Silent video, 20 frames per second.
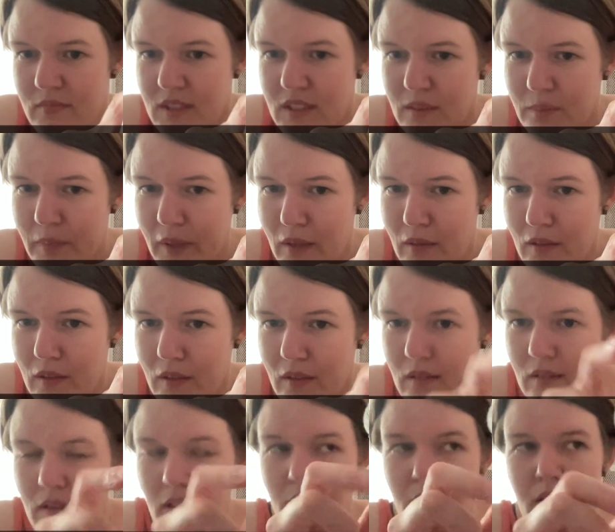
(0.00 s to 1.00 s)
the berry,
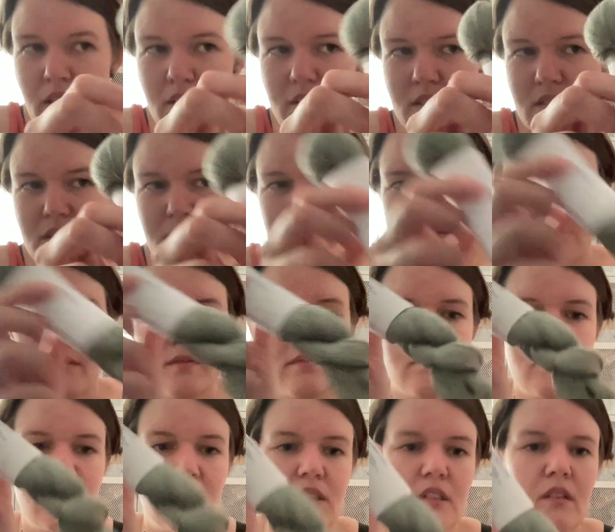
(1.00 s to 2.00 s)
and
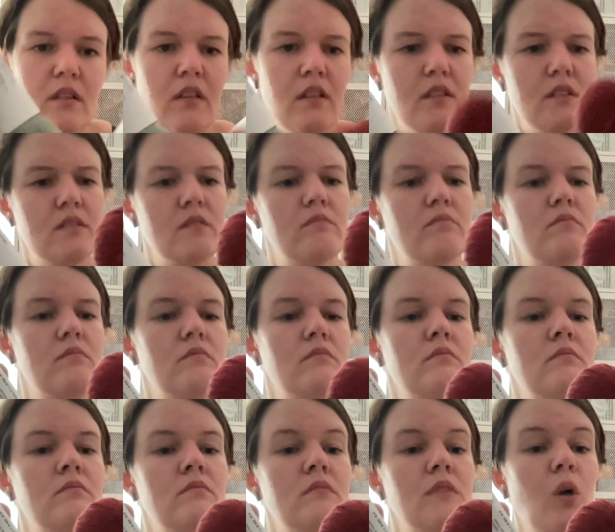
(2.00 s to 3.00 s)
it's called
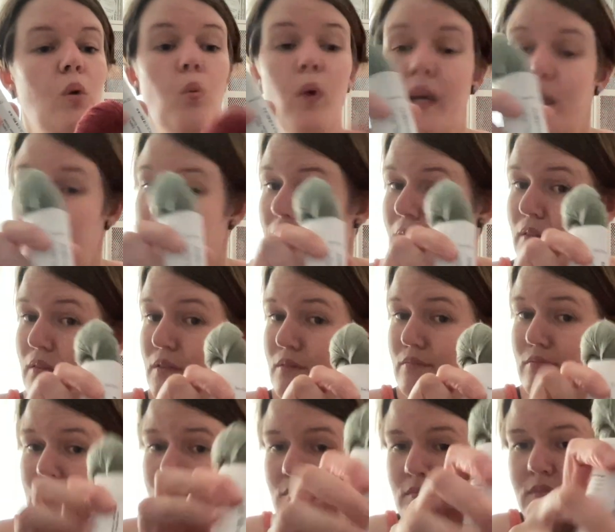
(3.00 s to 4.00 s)
white berry.
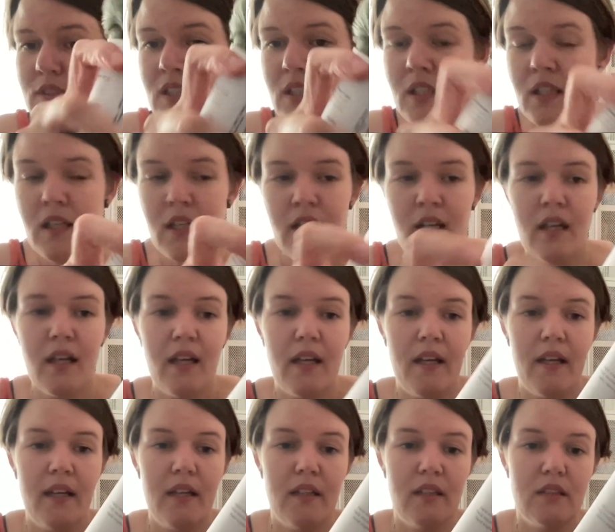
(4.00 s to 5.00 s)

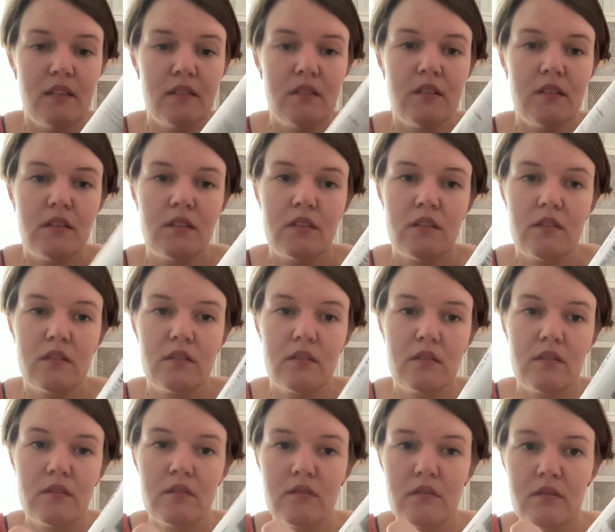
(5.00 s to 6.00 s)
And
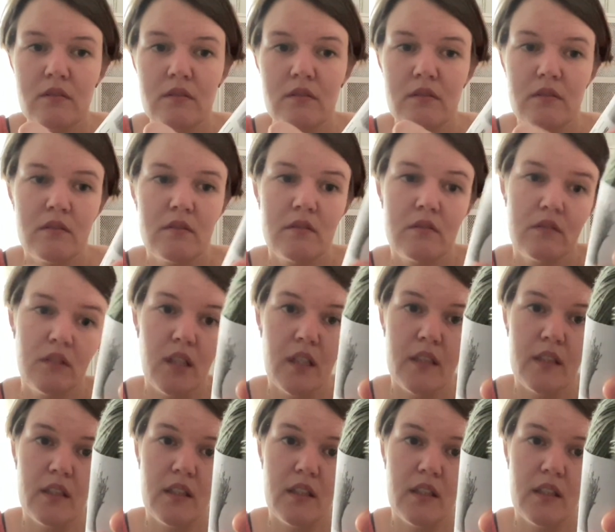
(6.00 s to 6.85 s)
I